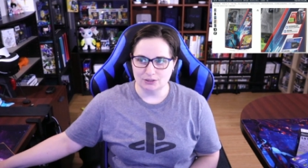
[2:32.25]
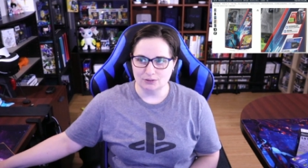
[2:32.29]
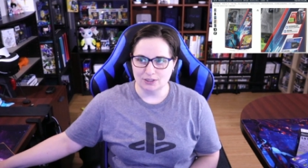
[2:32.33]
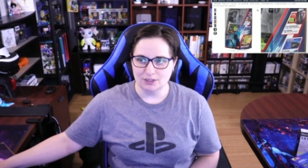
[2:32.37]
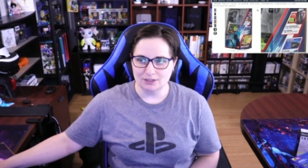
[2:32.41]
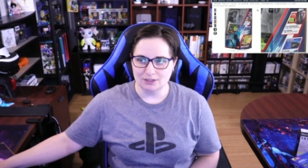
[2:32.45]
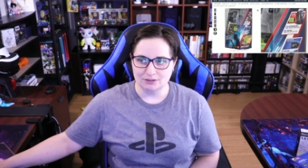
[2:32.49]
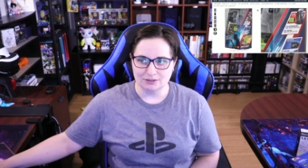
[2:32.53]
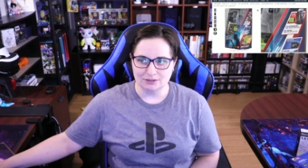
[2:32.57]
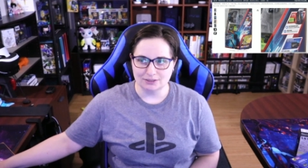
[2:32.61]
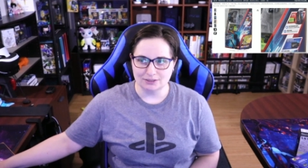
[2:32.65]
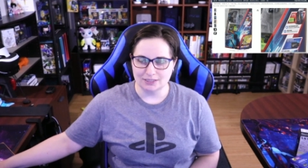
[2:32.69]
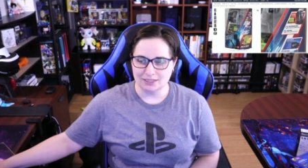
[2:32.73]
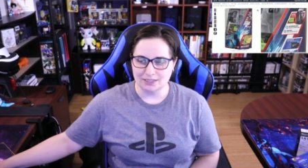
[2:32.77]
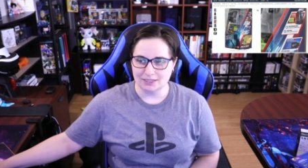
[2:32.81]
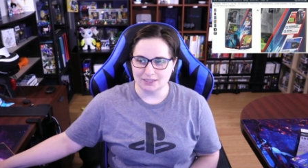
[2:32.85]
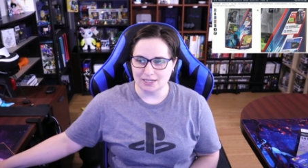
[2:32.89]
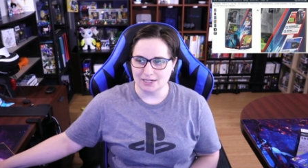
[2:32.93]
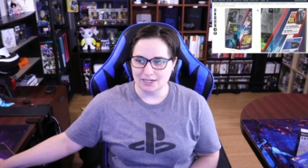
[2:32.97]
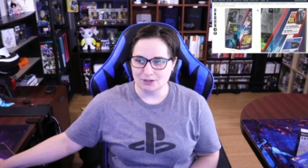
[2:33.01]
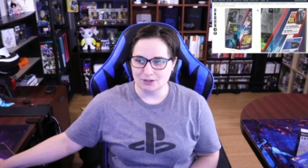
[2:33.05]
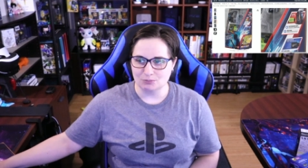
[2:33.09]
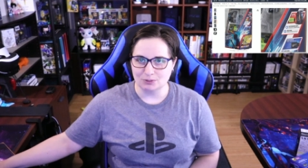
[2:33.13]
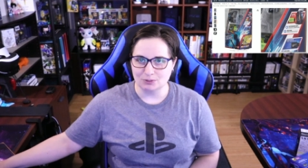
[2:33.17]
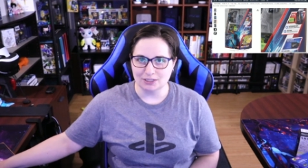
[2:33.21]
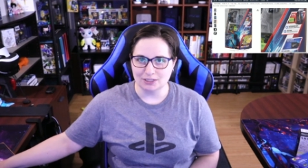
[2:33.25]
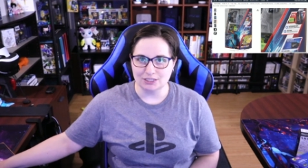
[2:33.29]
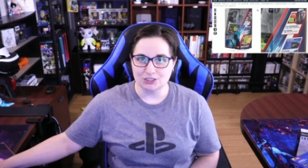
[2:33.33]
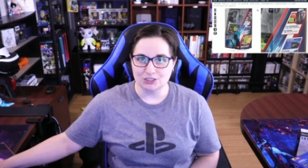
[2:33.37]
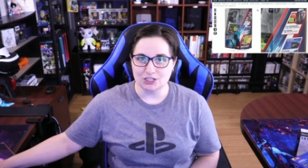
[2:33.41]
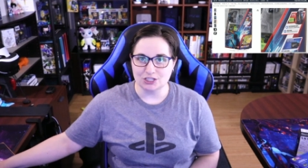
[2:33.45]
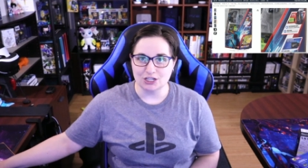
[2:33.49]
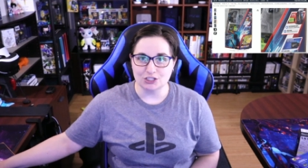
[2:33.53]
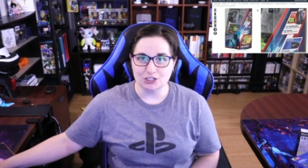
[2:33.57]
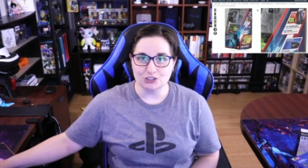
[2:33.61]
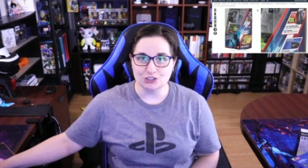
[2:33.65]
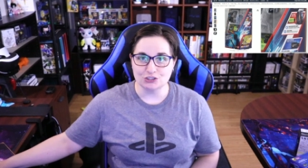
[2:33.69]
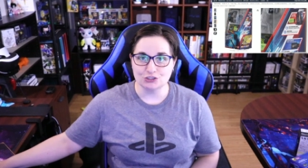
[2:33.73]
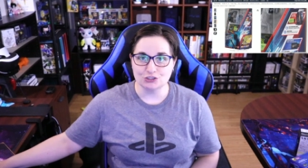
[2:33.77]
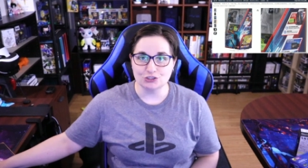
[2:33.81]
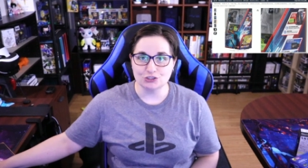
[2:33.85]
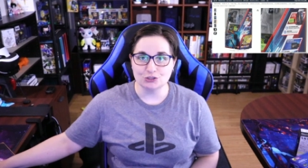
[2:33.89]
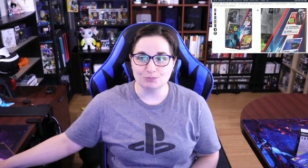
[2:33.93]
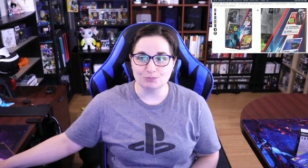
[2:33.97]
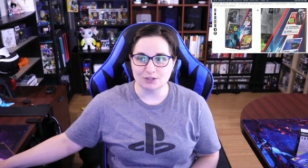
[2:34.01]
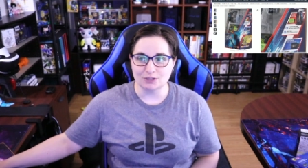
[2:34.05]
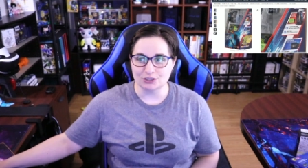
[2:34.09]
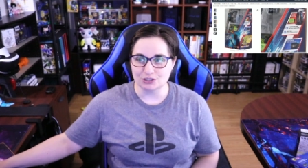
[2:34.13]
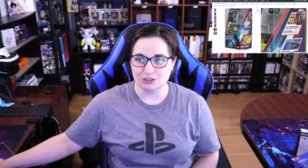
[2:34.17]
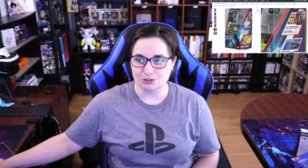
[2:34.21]
It looks like they didn't really change too
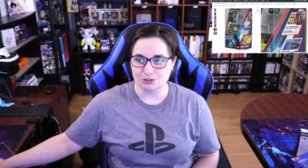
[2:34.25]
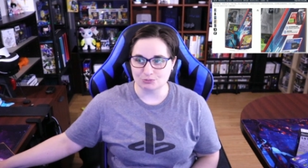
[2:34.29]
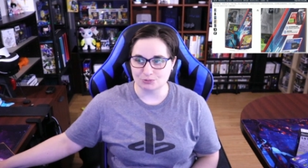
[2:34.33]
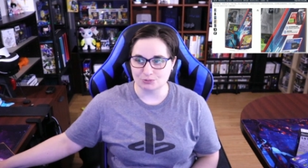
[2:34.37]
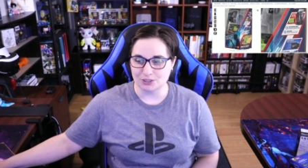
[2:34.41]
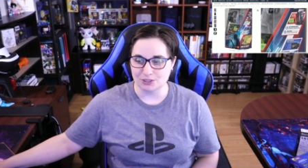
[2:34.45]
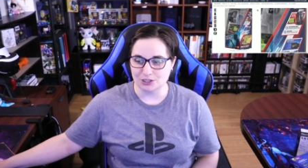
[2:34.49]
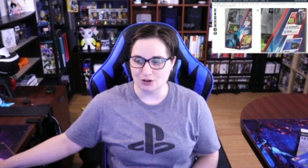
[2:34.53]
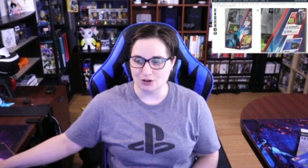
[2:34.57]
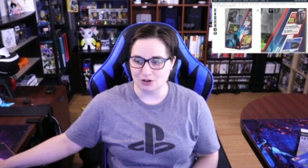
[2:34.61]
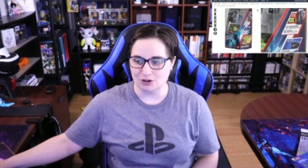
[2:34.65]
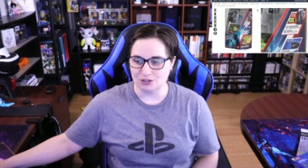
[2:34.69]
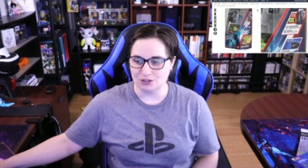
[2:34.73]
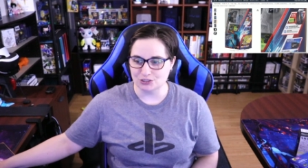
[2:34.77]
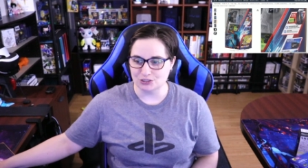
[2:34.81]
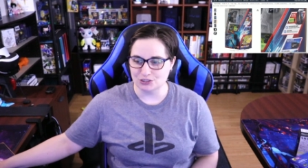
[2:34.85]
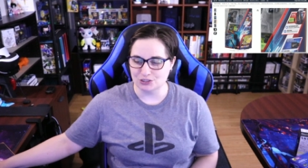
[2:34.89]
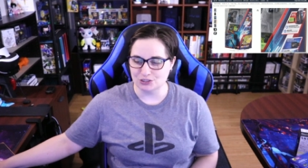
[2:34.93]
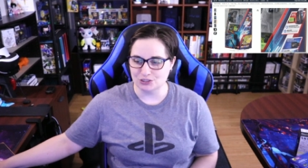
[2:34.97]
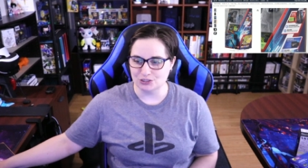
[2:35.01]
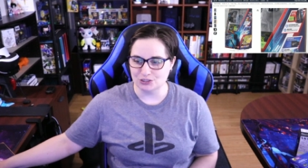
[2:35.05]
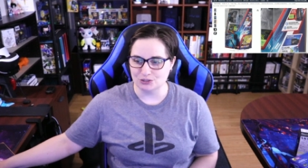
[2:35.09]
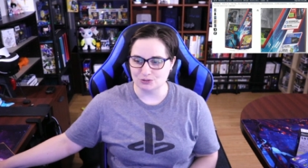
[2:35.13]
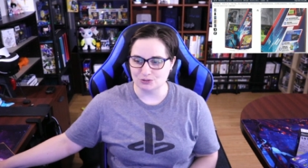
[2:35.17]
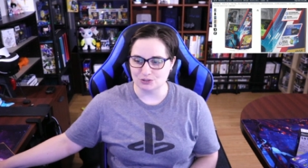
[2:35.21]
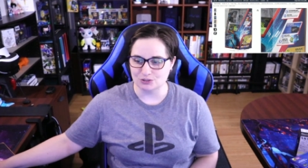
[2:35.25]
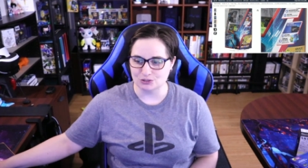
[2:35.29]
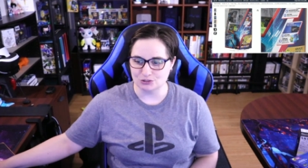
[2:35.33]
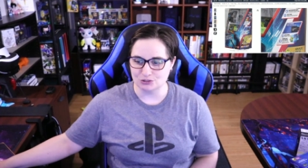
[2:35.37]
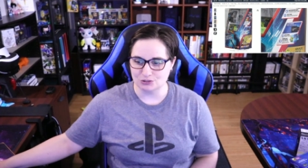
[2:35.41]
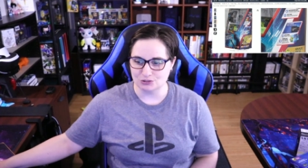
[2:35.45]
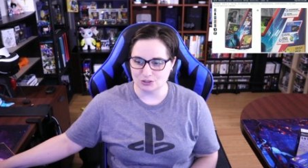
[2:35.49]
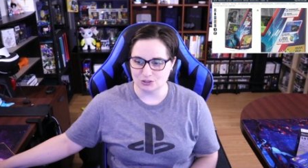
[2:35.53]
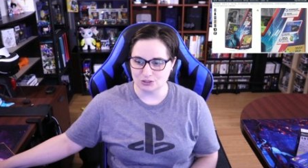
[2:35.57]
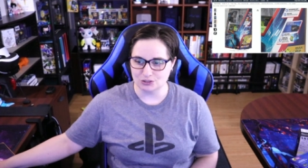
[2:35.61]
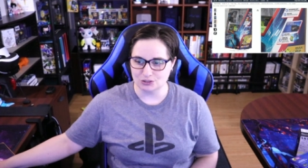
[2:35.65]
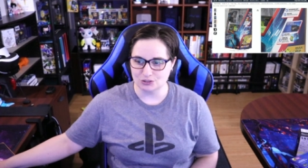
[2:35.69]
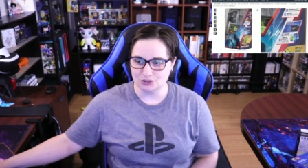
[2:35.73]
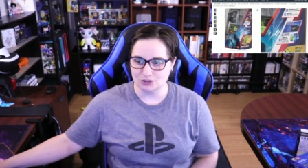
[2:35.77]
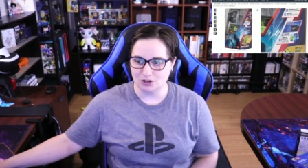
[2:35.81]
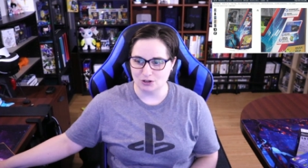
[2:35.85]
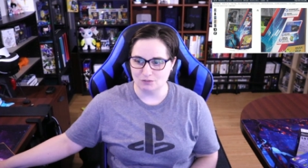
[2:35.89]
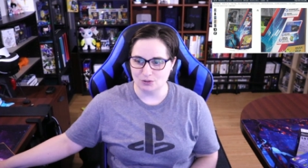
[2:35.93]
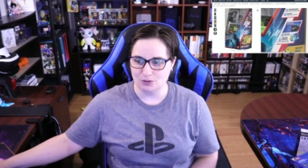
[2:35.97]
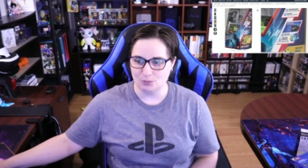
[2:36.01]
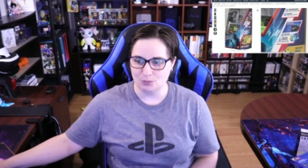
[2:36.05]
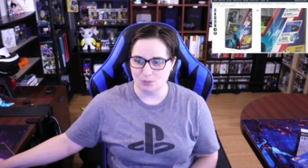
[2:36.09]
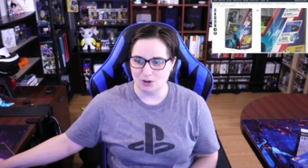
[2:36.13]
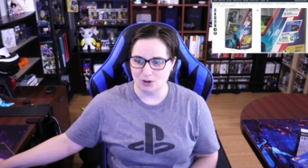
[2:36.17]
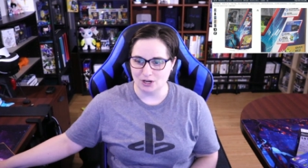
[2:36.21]
much in regards to the structure of
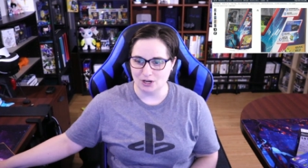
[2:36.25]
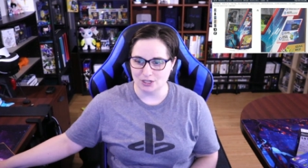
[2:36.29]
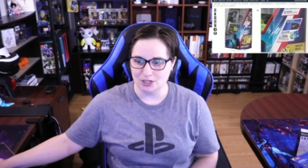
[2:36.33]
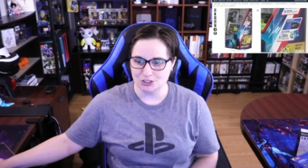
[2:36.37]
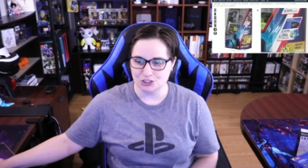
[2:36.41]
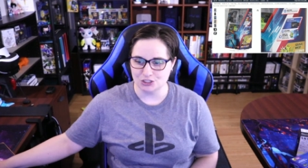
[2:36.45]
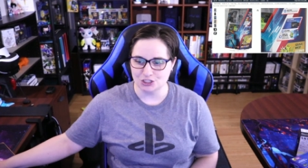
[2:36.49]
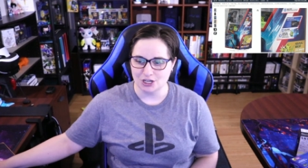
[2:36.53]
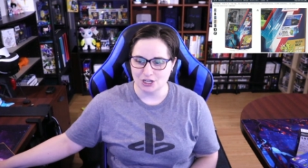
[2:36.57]
the watch,